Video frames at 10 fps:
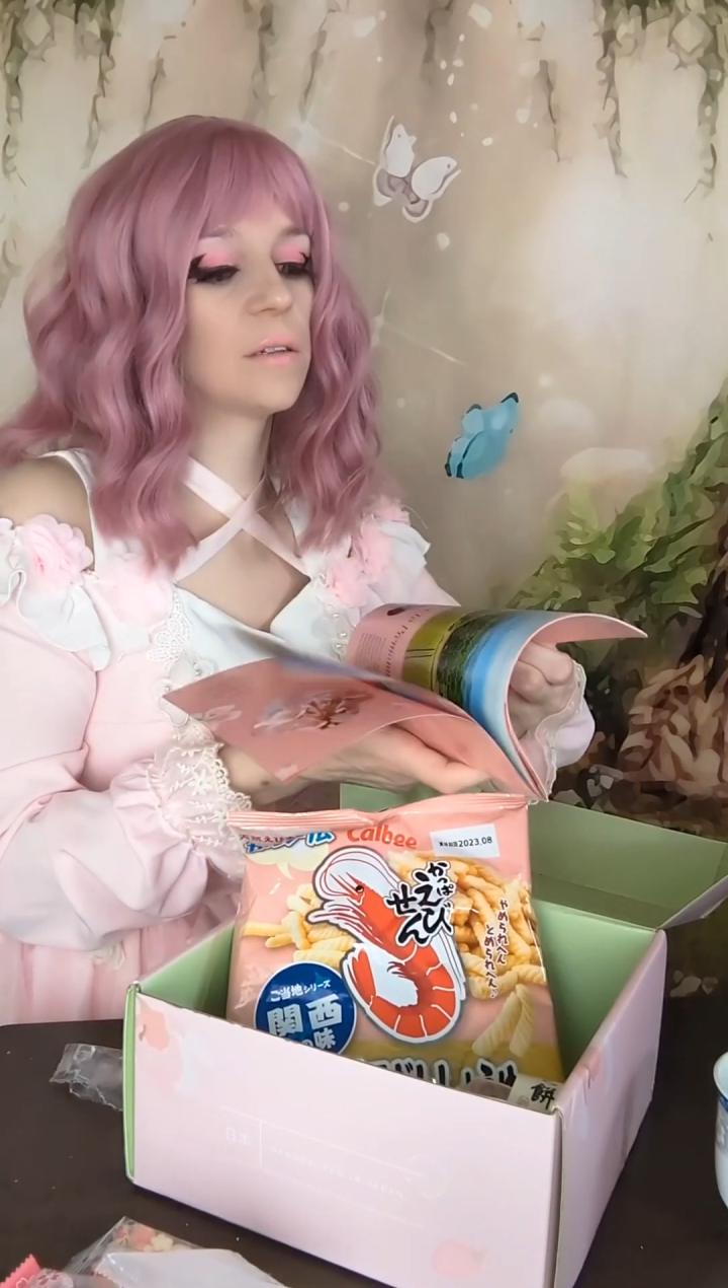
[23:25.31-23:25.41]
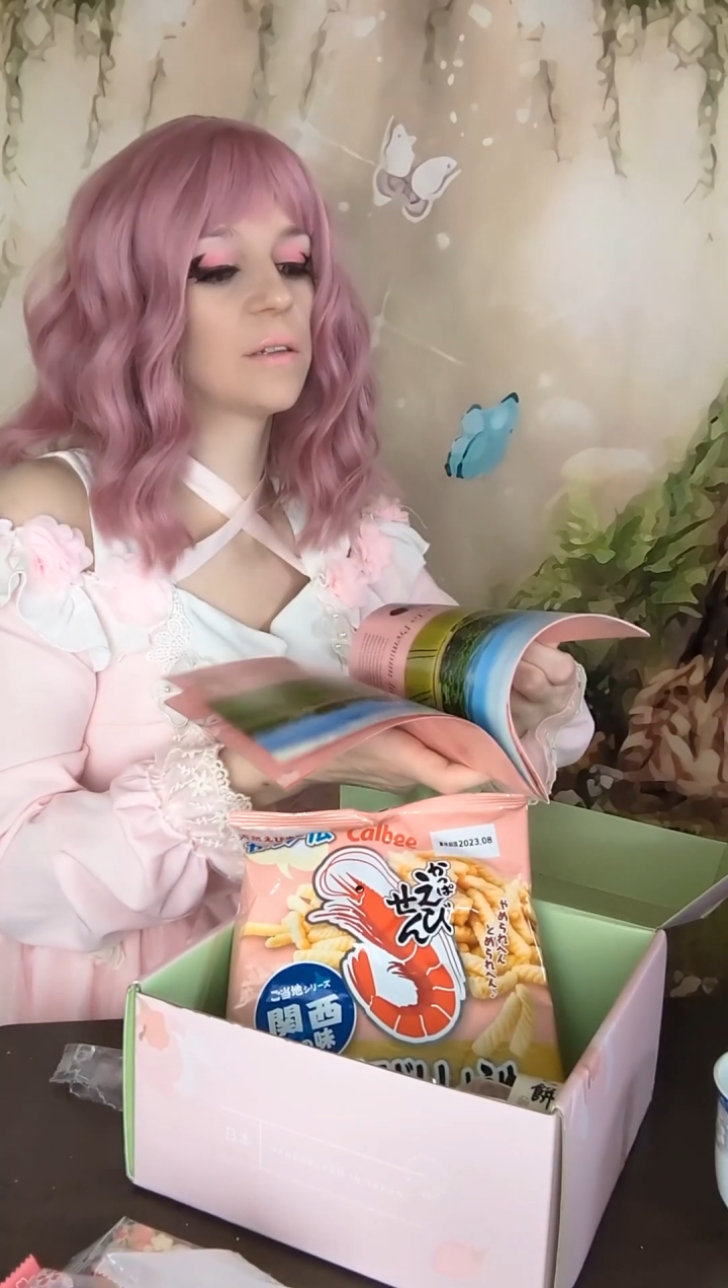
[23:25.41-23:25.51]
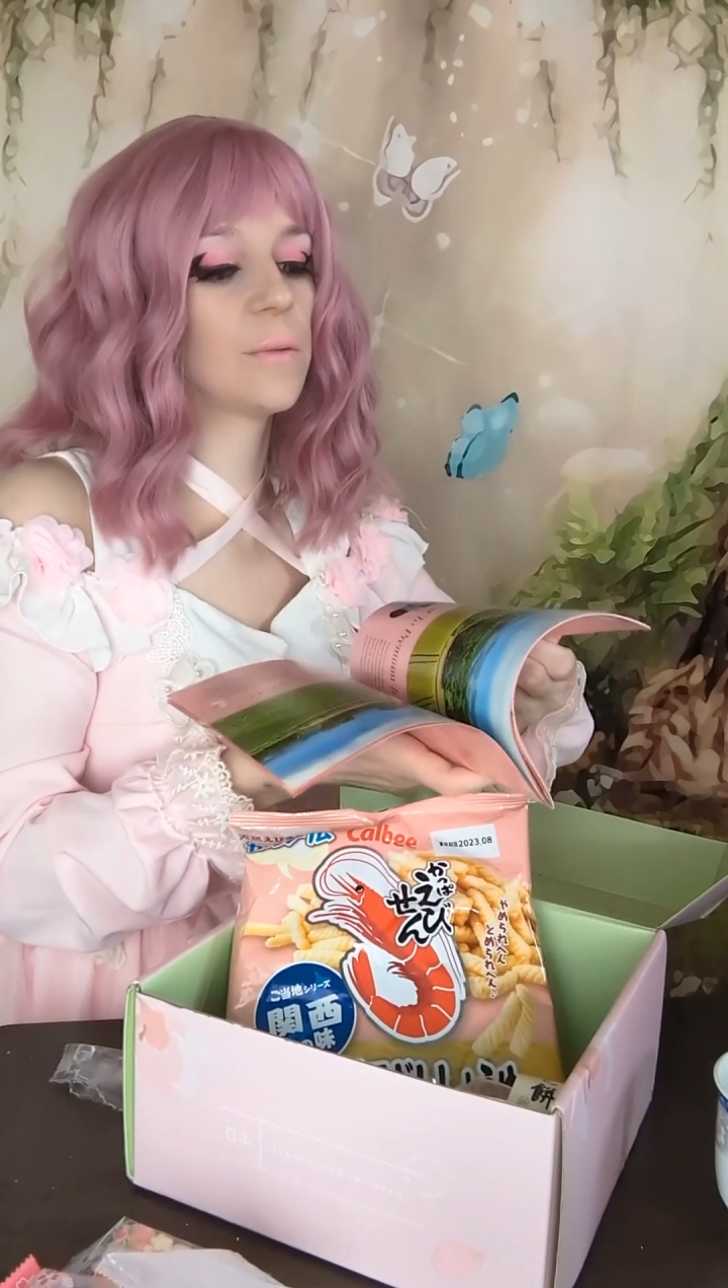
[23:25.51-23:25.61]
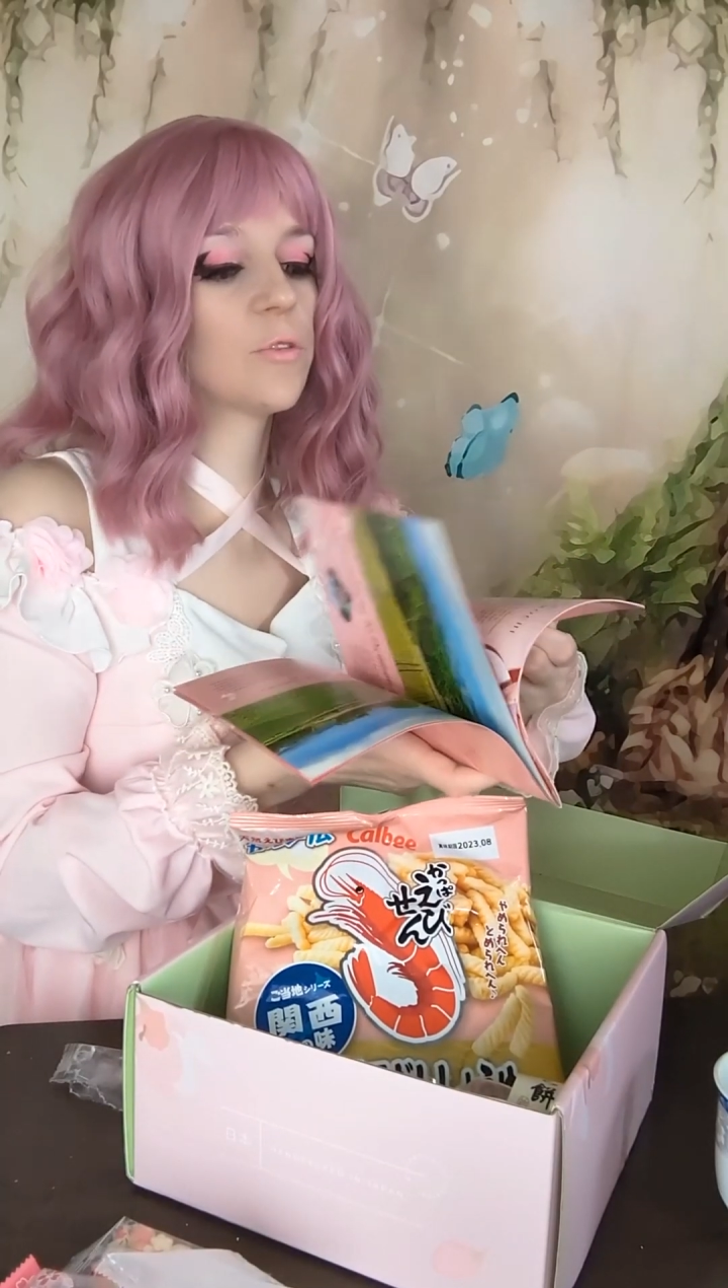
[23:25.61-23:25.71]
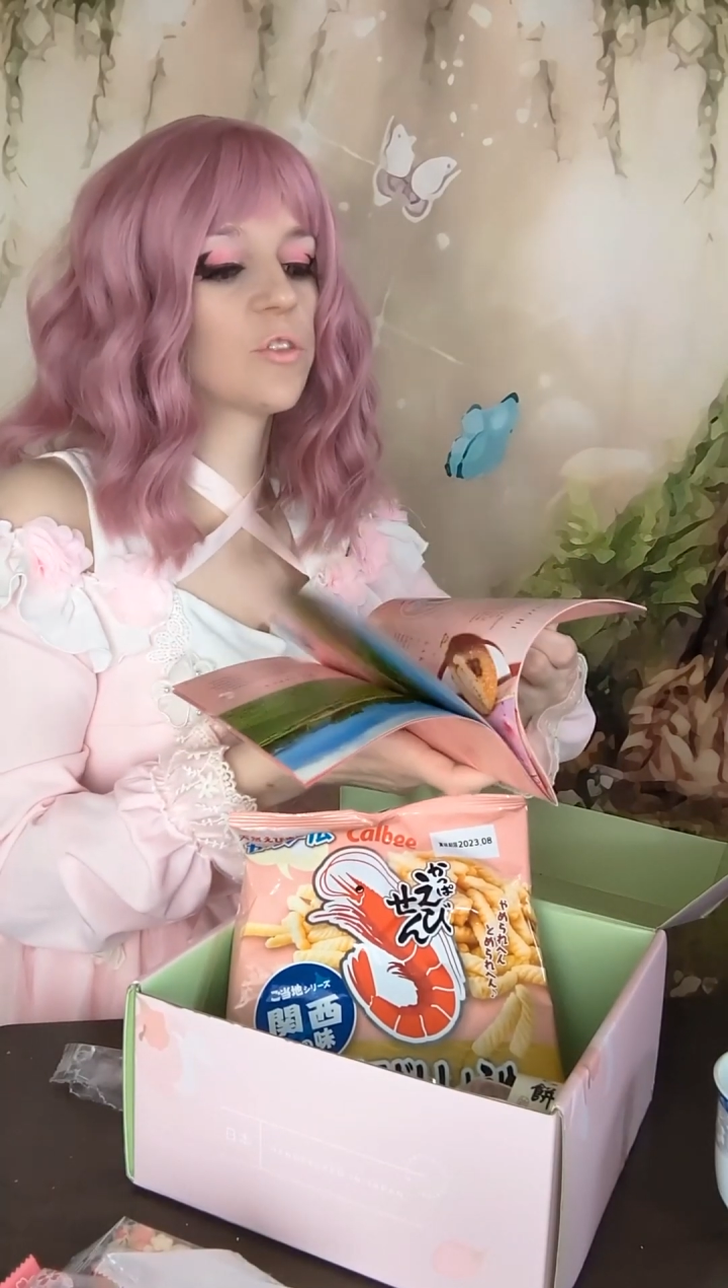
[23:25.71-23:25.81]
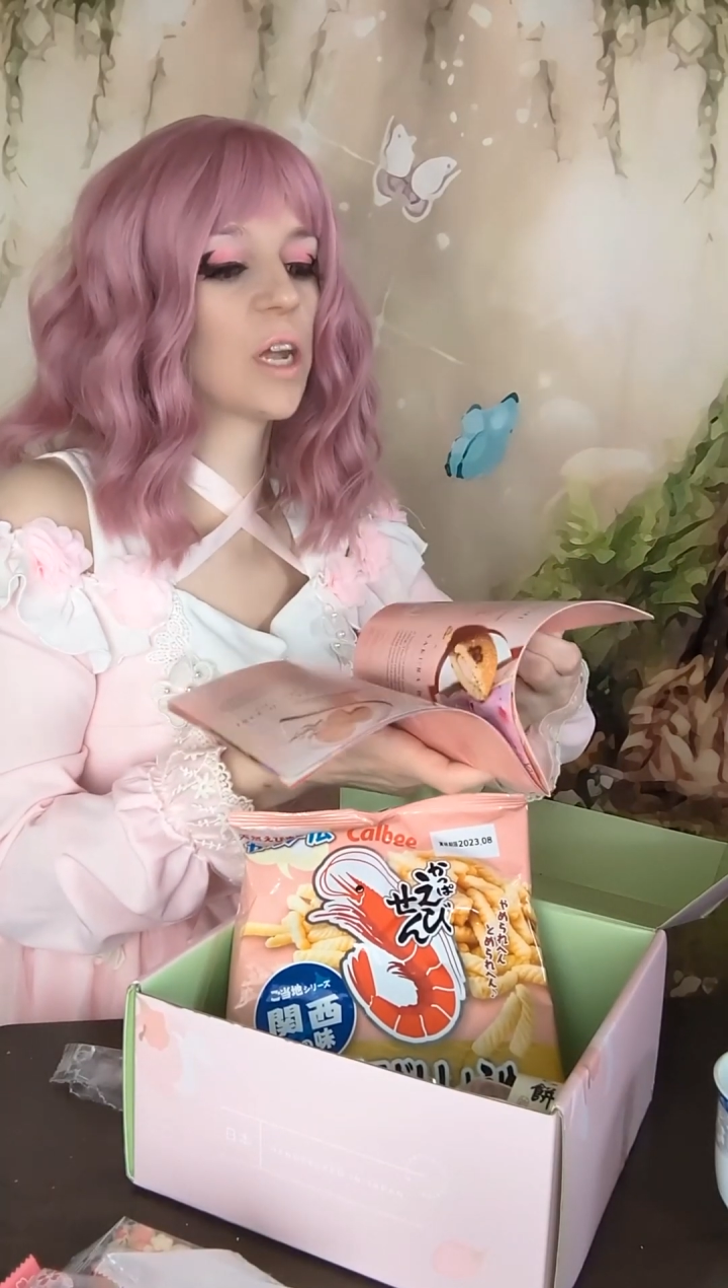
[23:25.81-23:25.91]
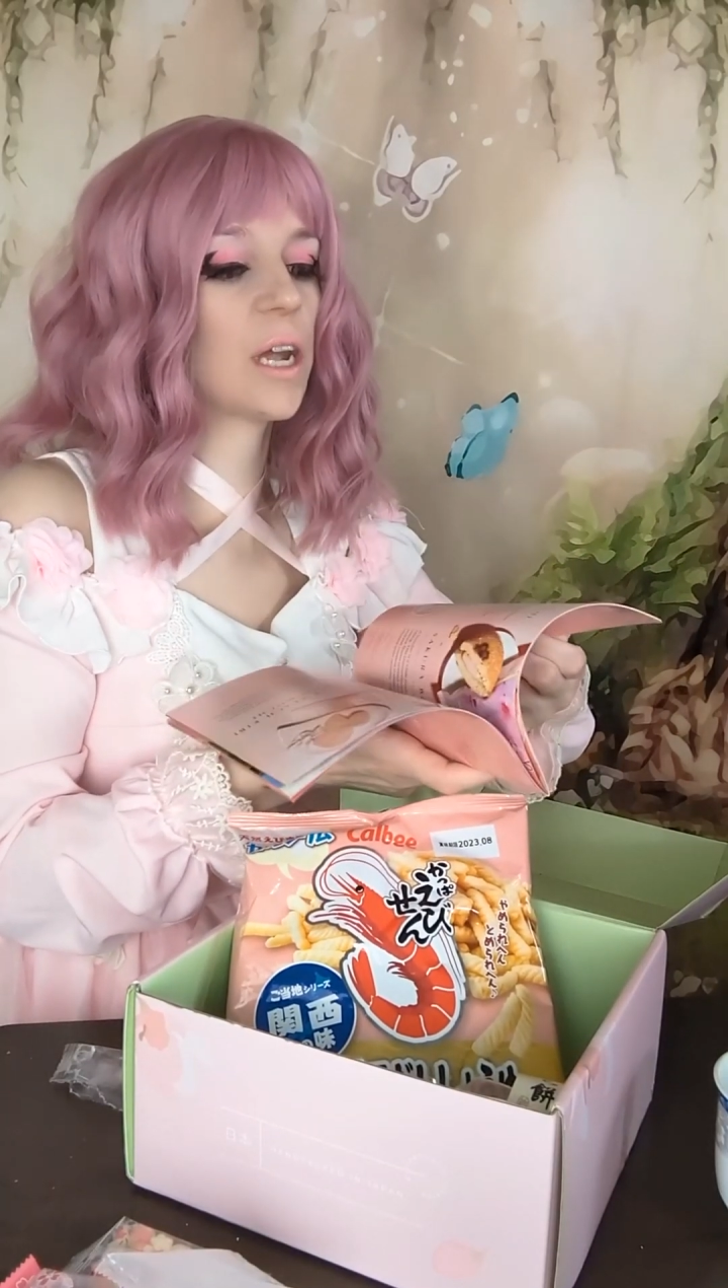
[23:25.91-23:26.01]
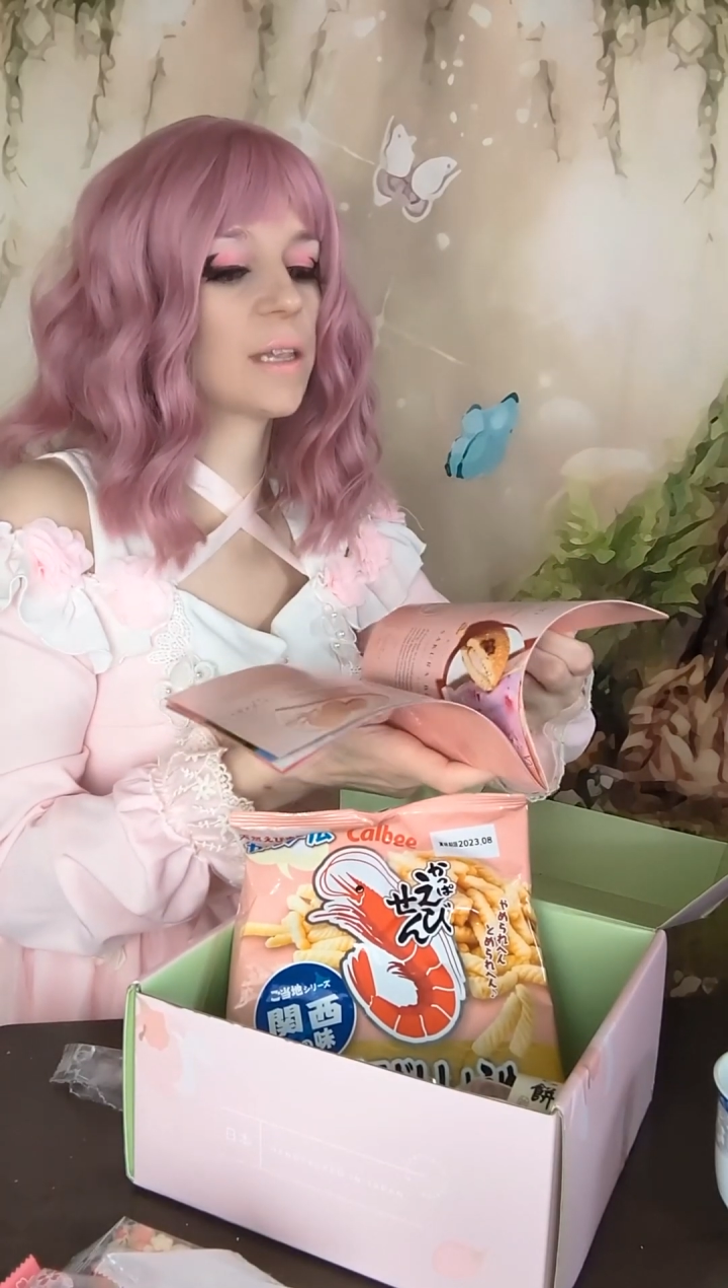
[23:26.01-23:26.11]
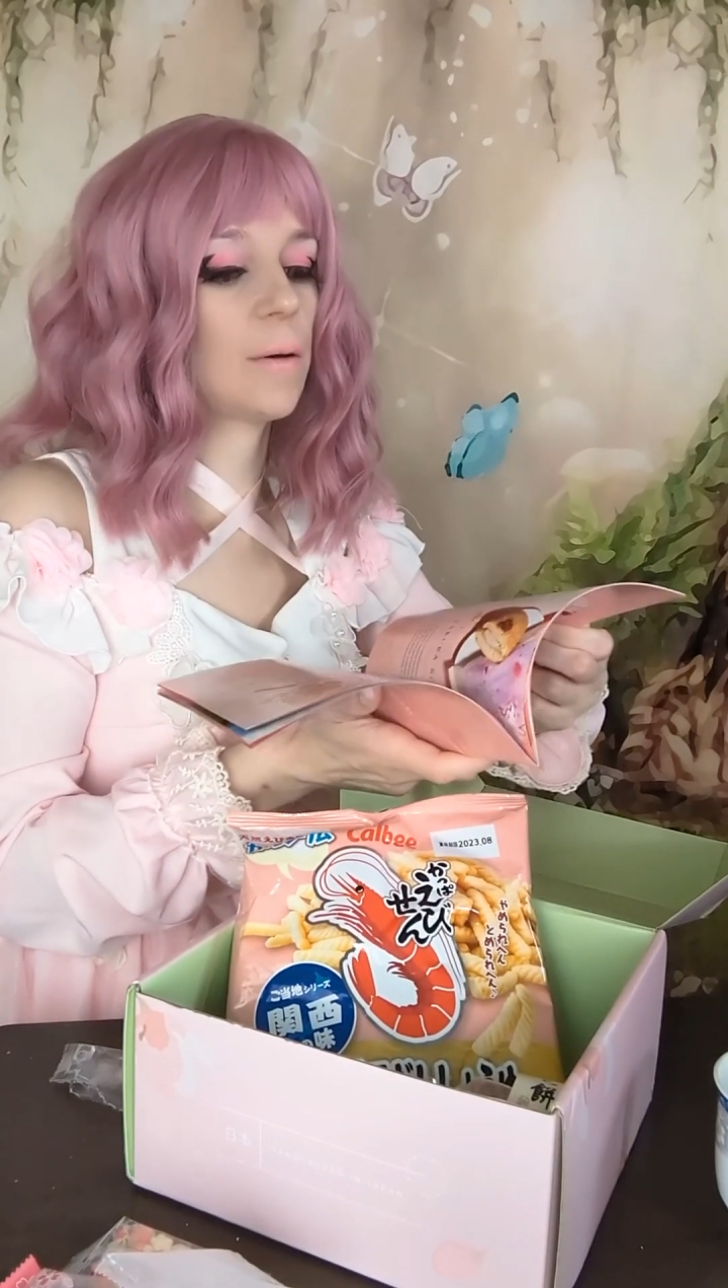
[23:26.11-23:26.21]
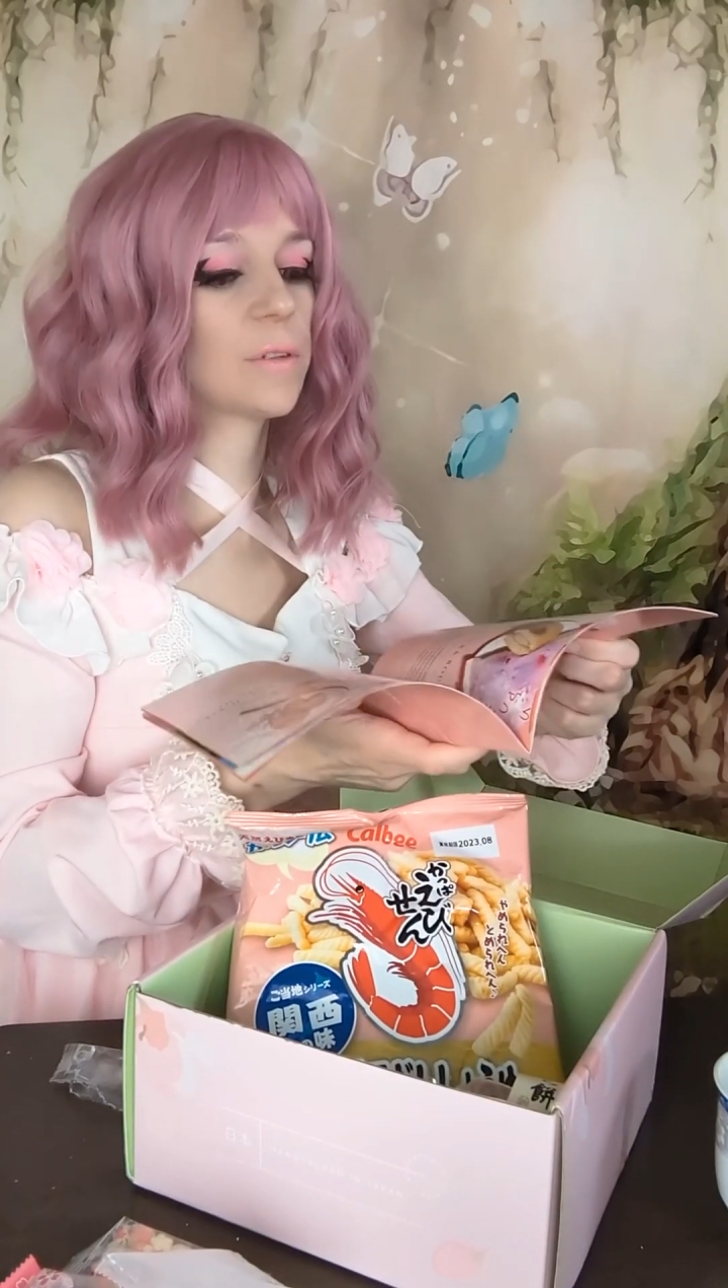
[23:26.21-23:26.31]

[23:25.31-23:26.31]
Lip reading: that